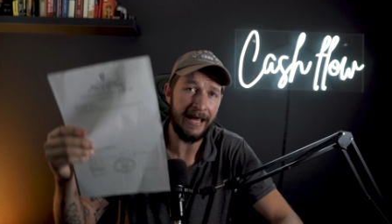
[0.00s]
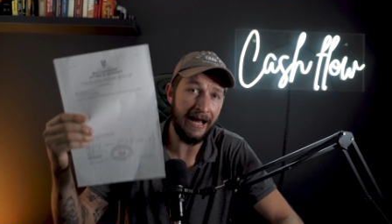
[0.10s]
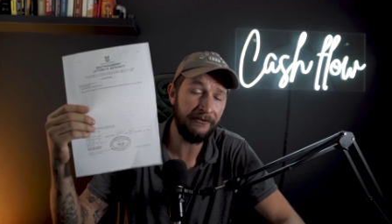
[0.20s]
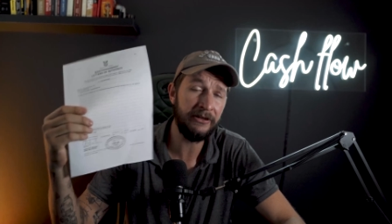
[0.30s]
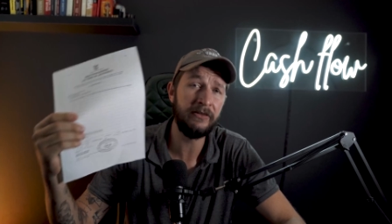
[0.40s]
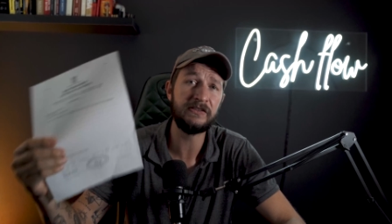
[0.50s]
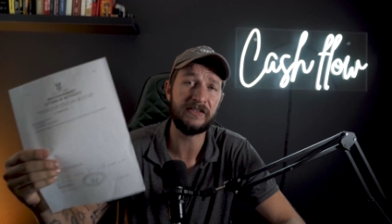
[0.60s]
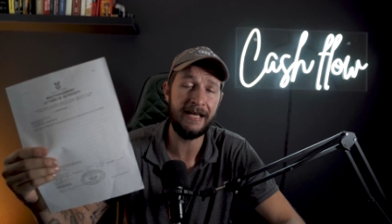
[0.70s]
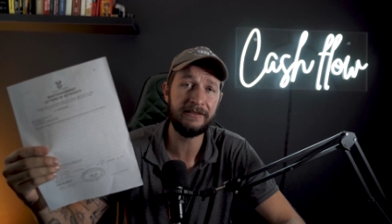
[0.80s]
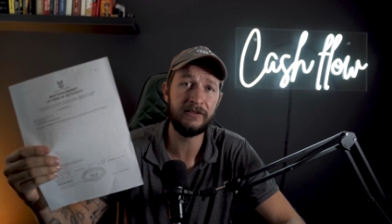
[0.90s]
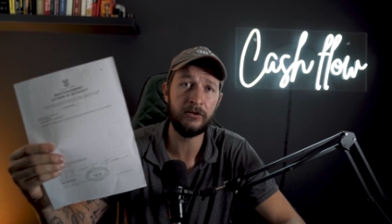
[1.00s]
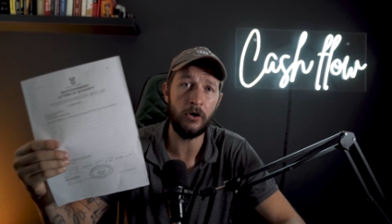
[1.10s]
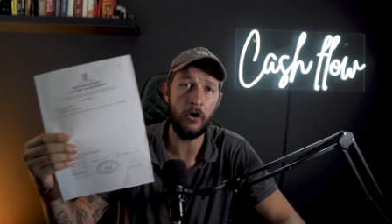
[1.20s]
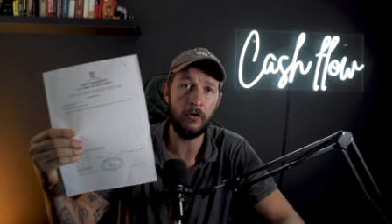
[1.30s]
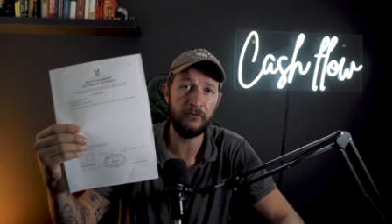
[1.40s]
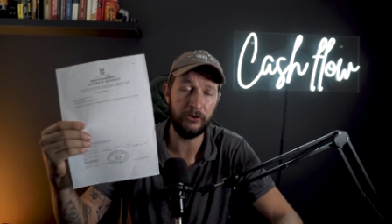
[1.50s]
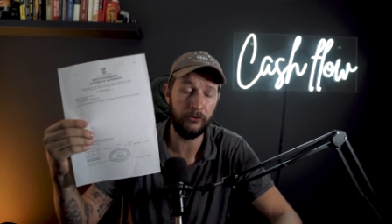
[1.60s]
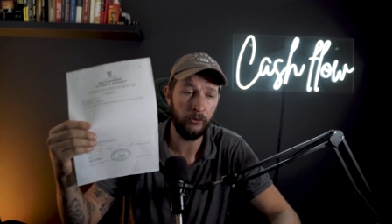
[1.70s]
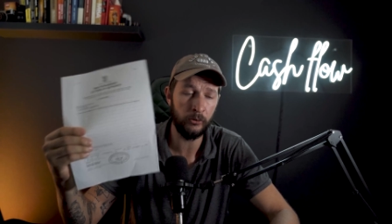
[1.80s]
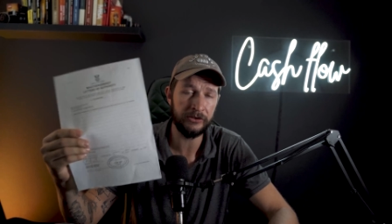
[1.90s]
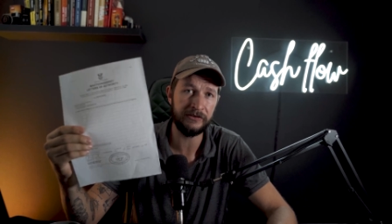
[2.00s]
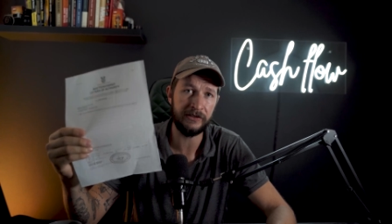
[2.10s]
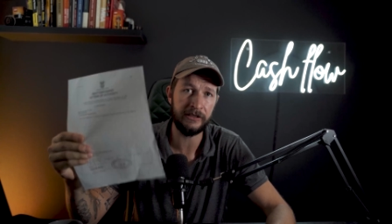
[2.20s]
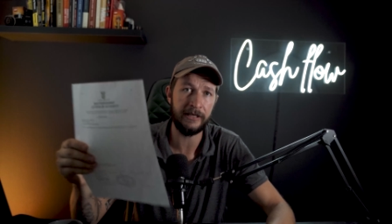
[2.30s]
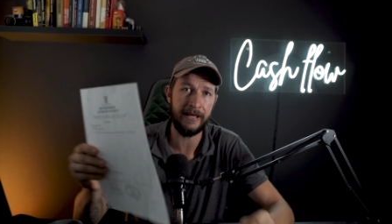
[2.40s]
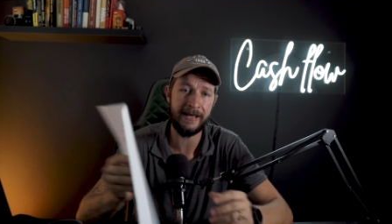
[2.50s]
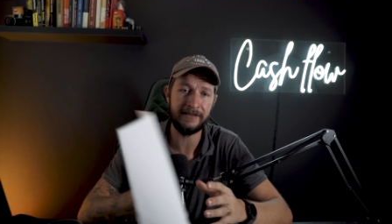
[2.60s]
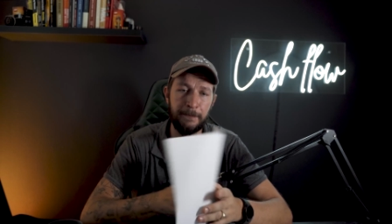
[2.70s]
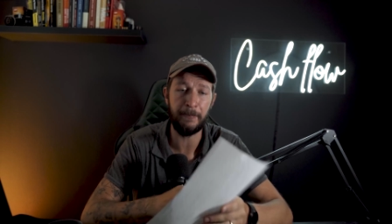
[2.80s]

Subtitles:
having this letter of authority is